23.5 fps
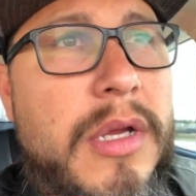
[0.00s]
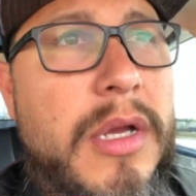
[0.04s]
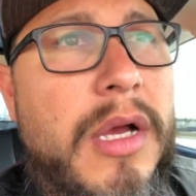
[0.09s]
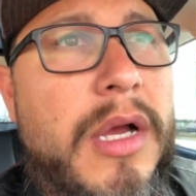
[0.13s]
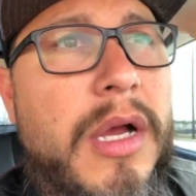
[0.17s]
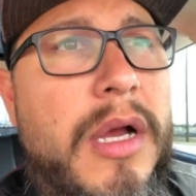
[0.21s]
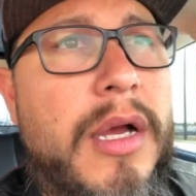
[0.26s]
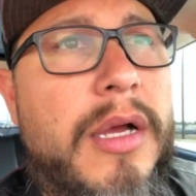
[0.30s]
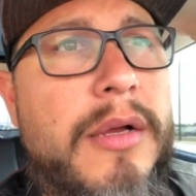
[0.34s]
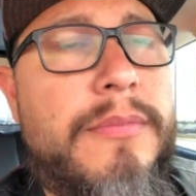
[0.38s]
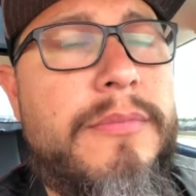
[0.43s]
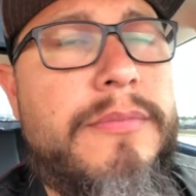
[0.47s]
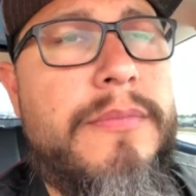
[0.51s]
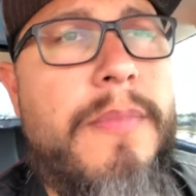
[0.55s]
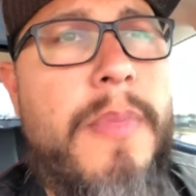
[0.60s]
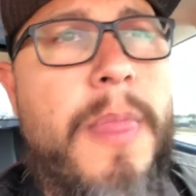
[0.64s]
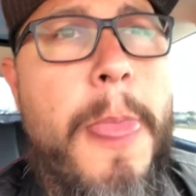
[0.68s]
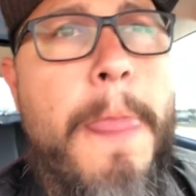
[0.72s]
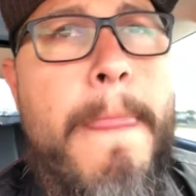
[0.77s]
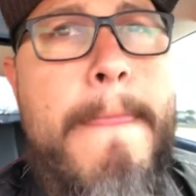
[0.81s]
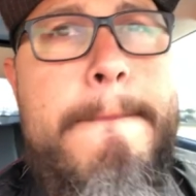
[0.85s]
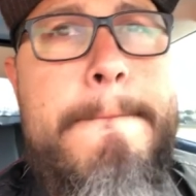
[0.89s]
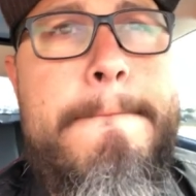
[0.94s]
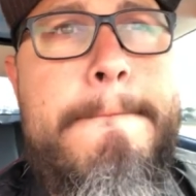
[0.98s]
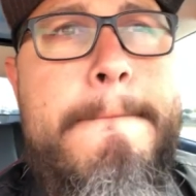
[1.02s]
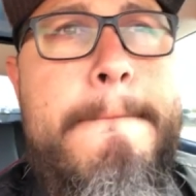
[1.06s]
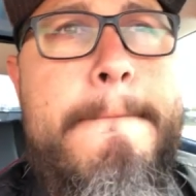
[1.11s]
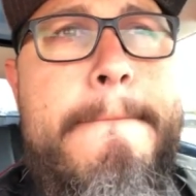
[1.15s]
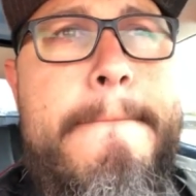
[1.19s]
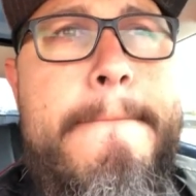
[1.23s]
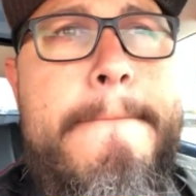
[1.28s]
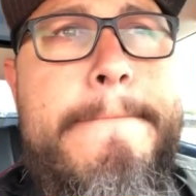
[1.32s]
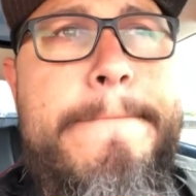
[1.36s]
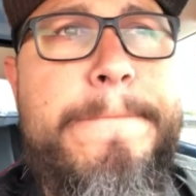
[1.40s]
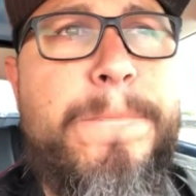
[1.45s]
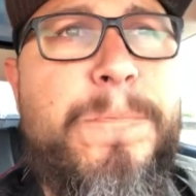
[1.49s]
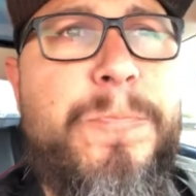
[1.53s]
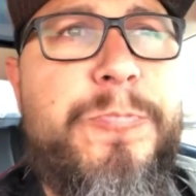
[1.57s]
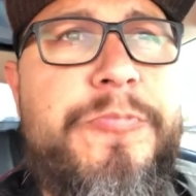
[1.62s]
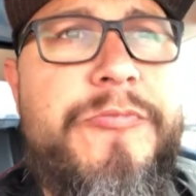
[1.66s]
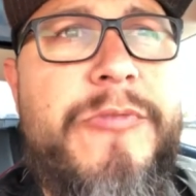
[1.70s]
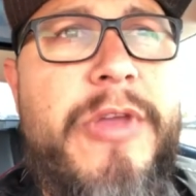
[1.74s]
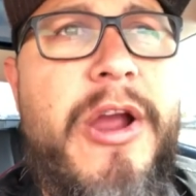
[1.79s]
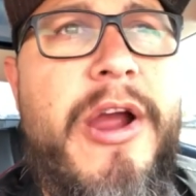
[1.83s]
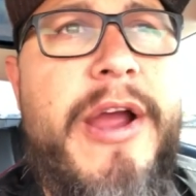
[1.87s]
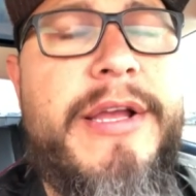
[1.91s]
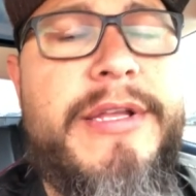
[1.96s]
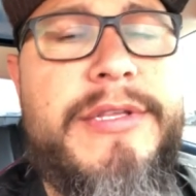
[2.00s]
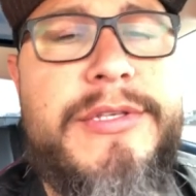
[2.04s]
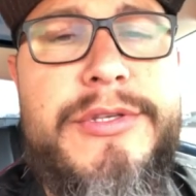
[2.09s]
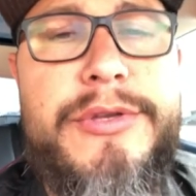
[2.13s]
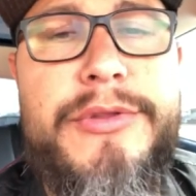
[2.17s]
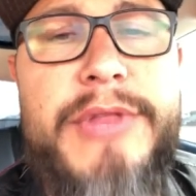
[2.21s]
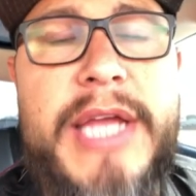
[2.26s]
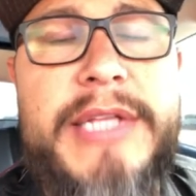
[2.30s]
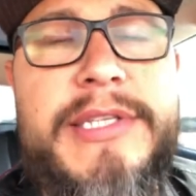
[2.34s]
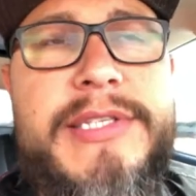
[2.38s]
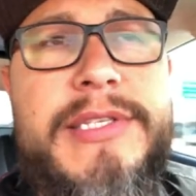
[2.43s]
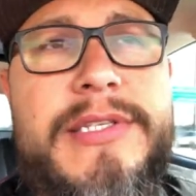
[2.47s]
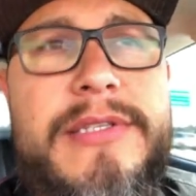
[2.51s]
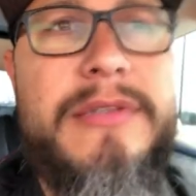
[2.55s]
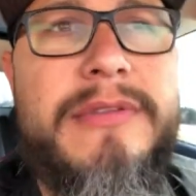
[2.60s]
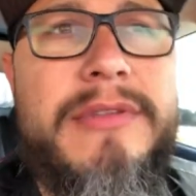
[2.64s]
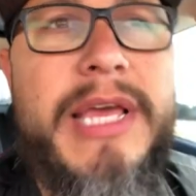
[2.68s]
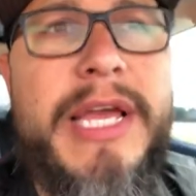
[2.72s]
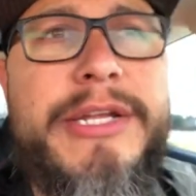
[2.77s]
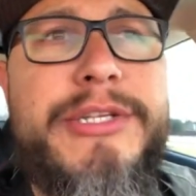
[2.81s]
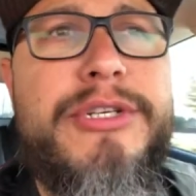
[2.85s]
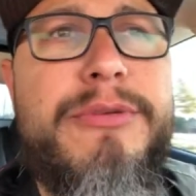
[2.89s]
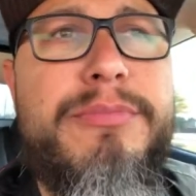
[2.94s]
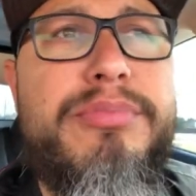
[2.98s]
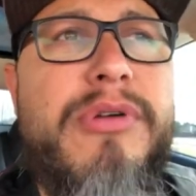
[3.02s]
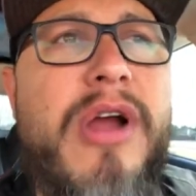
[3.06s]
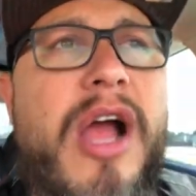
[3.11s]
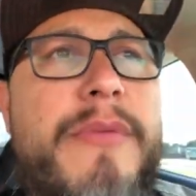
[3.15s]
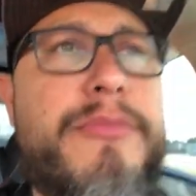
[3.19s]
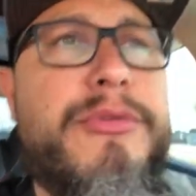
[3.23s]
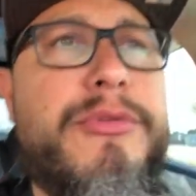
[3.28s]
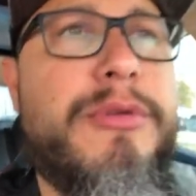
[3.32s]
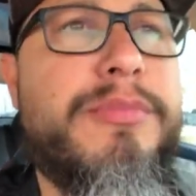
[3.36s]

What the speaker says: All right, so that's your problem.